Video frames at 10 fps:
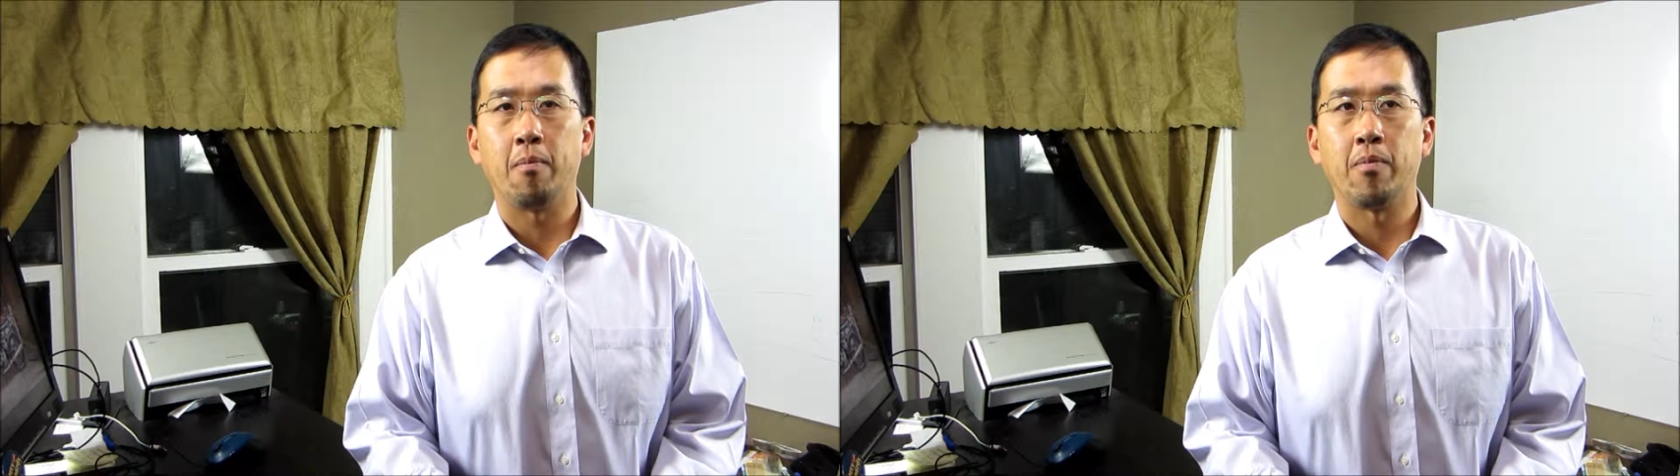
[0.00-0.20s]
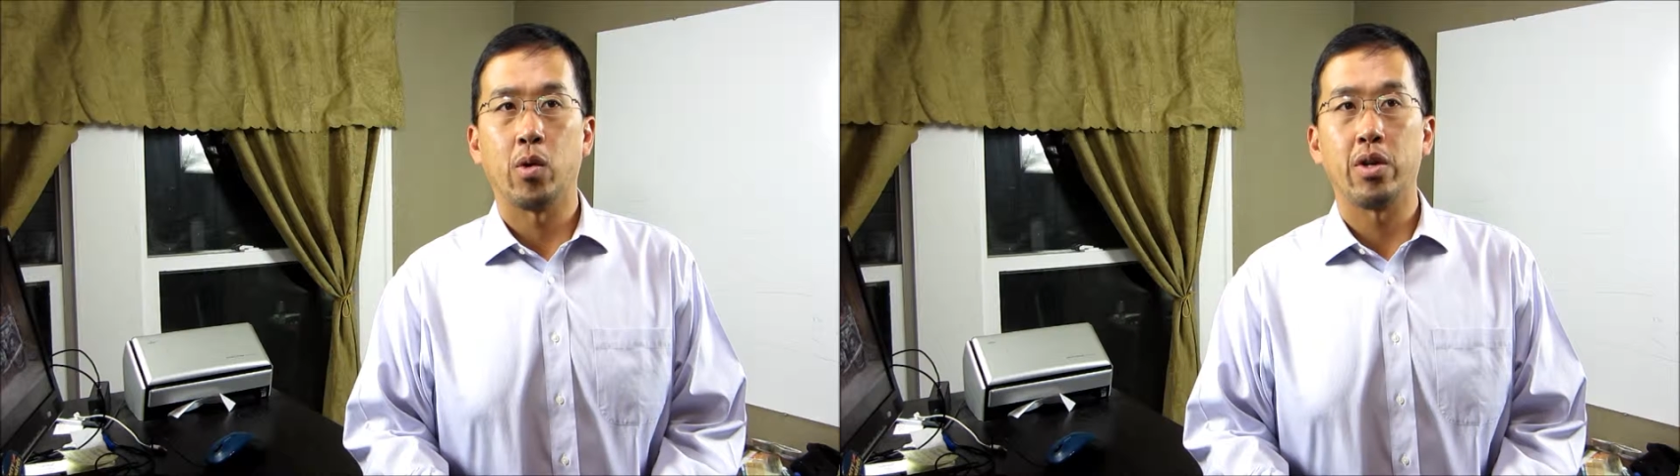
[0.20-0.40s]

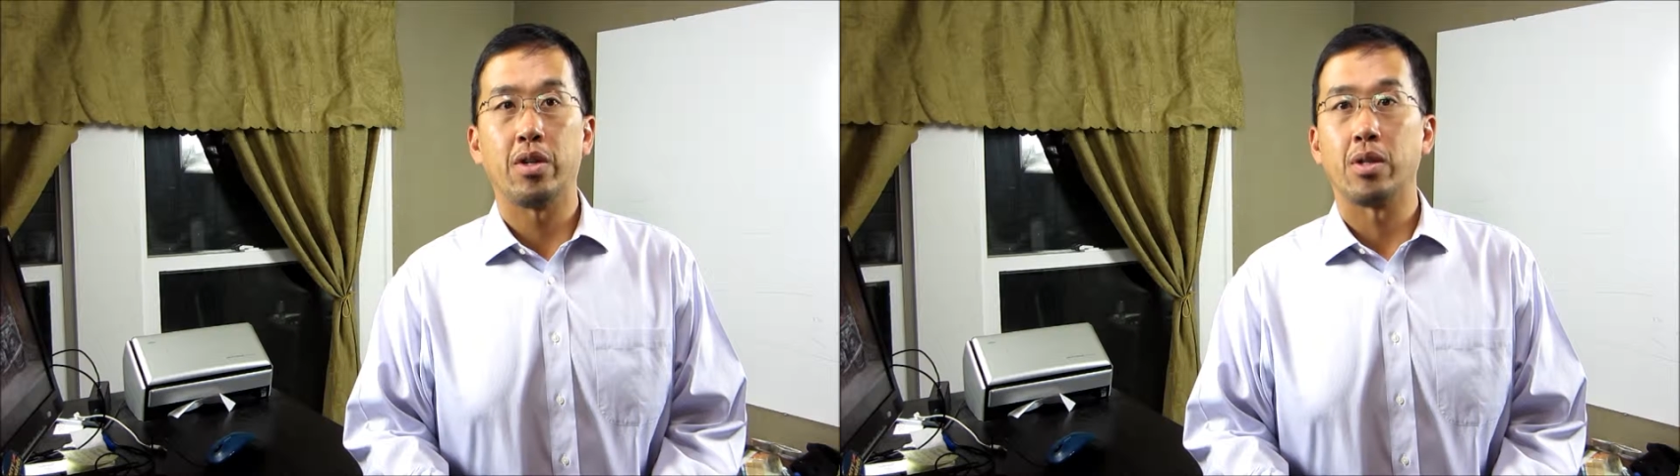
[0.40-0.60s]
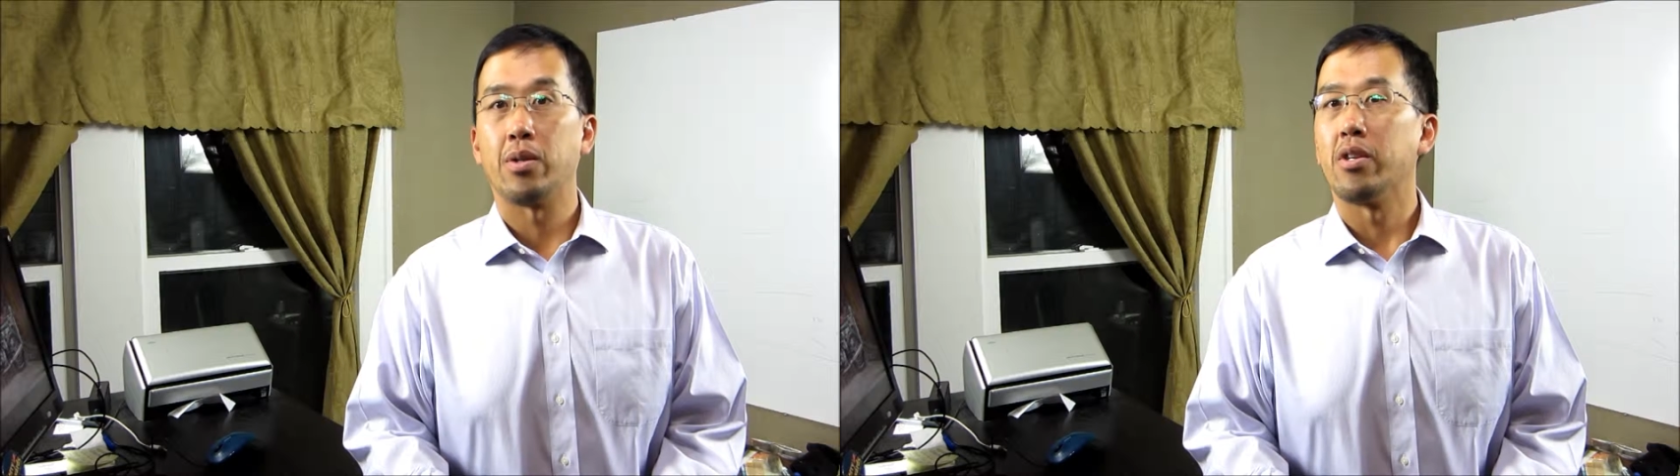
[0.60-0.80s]

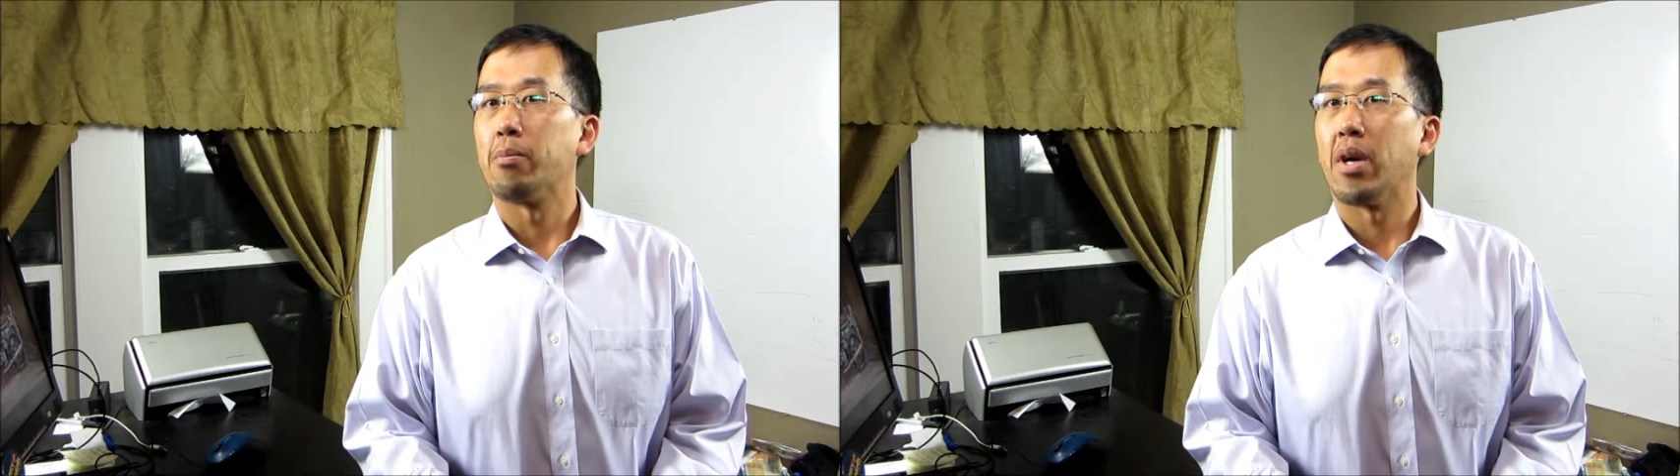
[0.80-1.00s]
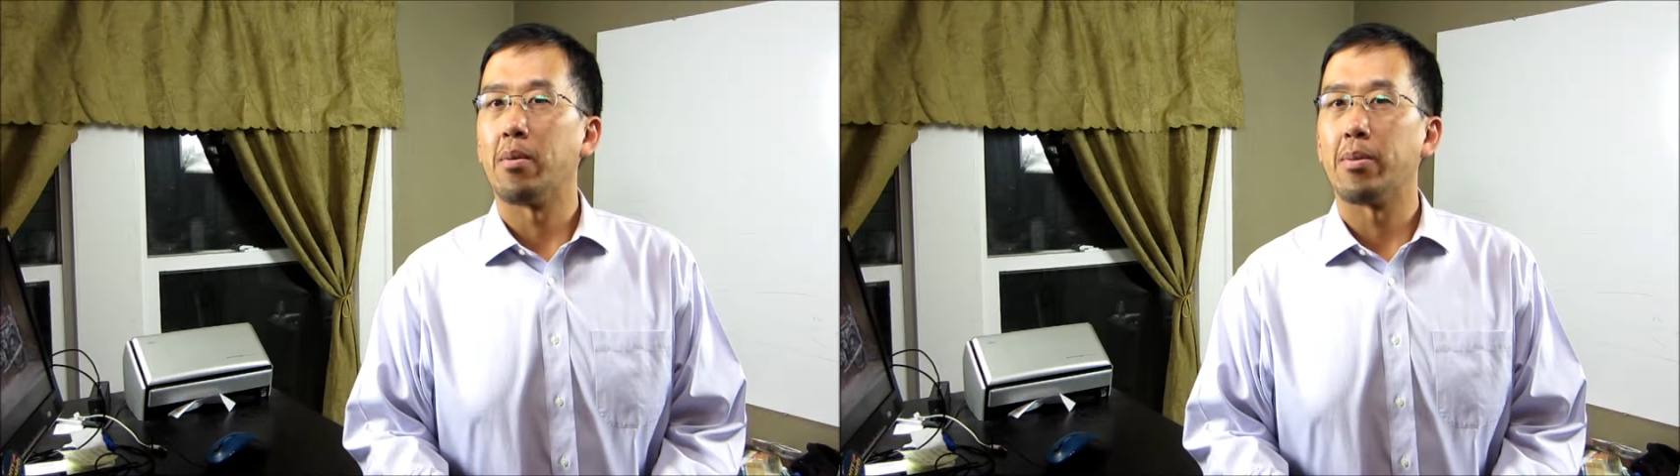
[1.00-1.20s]
lawyers included
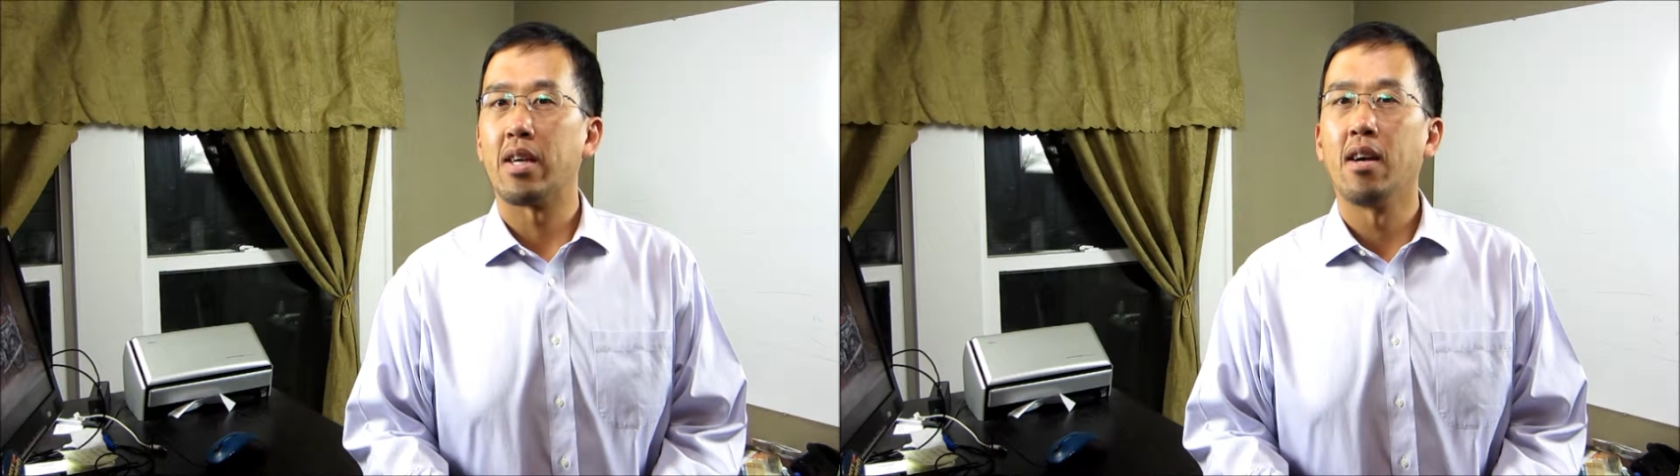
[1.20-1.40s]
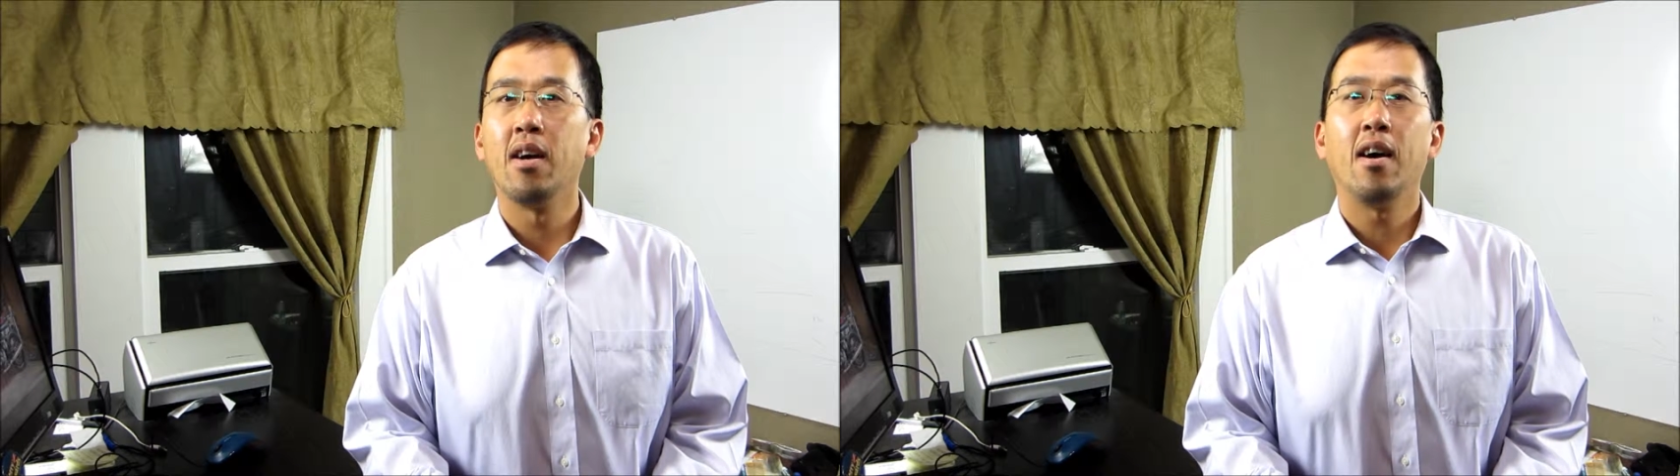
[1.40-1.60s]
probably,